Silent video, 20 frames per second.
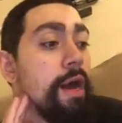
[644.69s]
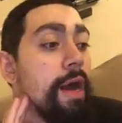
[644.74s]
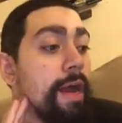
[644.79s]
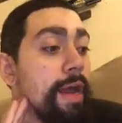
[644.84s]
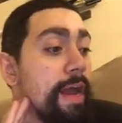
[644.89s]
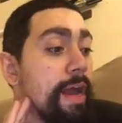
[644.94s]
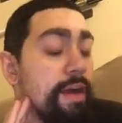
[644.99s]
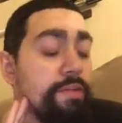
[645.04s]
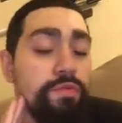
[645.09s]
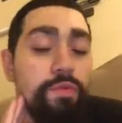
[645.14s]

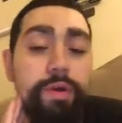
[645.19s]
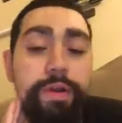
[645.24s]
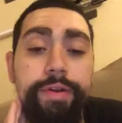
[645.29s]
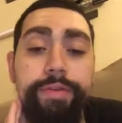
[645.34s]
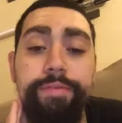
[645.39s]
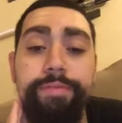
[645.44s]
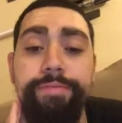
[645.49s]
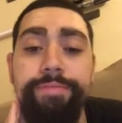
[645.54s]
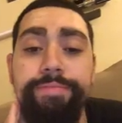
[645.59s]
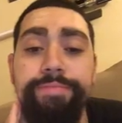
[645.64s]
I have
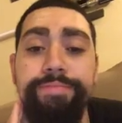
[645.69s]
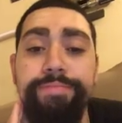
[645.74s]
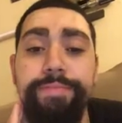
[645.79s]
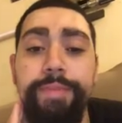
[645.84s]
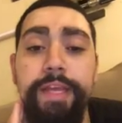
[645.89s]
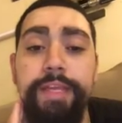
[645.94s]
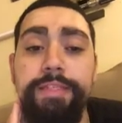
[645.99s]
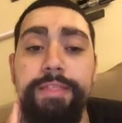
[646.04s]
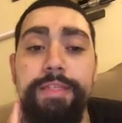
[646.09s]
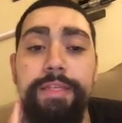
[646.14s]
one.
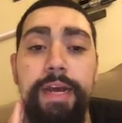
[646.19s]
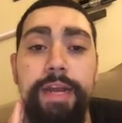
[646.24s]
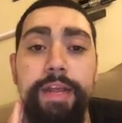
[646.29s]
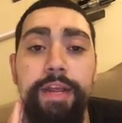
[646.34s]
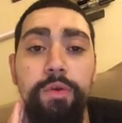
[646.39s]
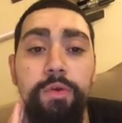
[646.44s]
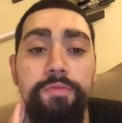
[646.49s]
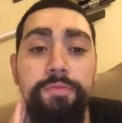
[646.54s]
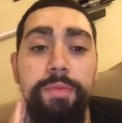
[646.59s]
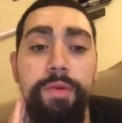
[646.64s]
It's not
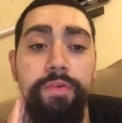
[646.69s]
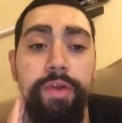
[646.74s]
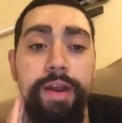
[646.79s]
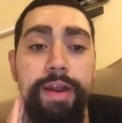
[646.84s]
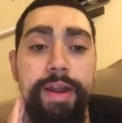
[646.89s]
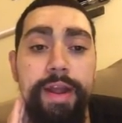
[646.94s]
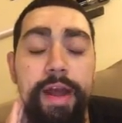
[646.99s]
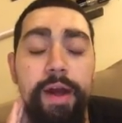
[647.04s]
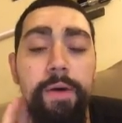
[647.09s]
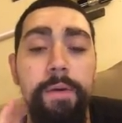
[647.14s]
here with me
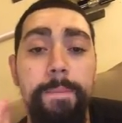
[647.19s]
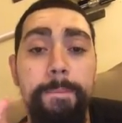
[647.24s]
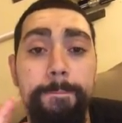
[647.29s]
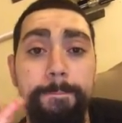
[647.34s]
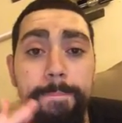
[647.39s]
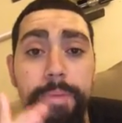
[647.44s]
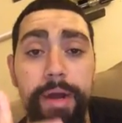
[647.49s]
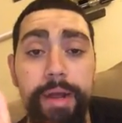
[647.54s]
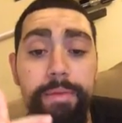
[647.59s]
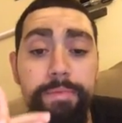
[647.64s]
right now,
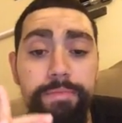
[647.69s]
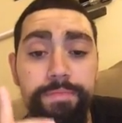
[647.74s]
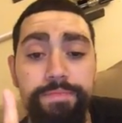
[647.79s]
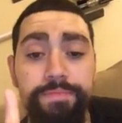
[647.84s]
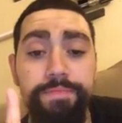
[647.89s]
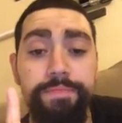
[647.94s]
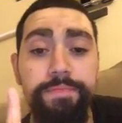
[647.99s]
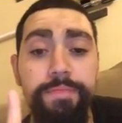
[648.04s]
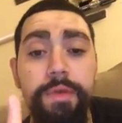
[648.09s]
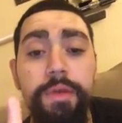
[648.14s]
but
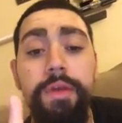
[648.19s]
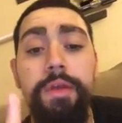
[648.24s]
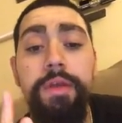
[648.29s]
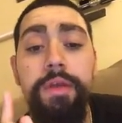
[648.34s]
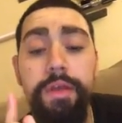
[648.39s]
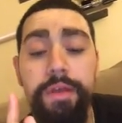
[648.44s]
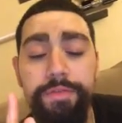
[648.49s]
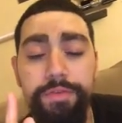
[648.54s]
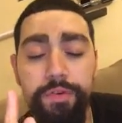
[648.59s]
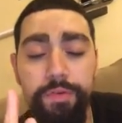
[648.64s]

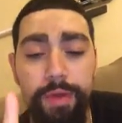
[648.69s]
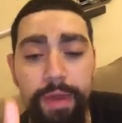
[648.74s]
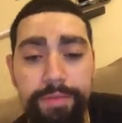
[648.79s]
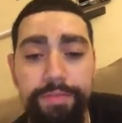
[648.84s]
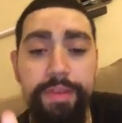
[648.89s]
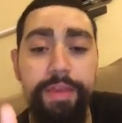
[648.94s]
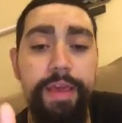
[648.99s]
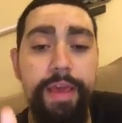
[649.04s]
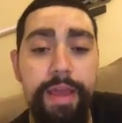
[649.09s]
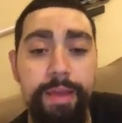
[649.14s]
if you
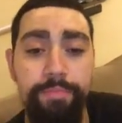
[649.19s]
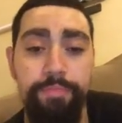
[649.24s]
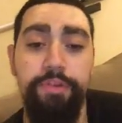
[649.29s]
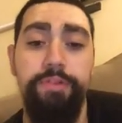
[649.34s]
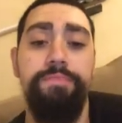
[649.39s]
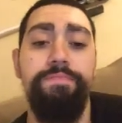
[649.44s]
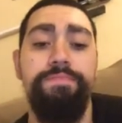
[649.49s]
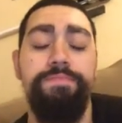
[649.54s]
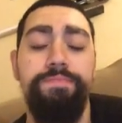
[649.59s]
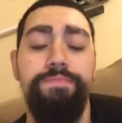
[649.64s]
have the camera,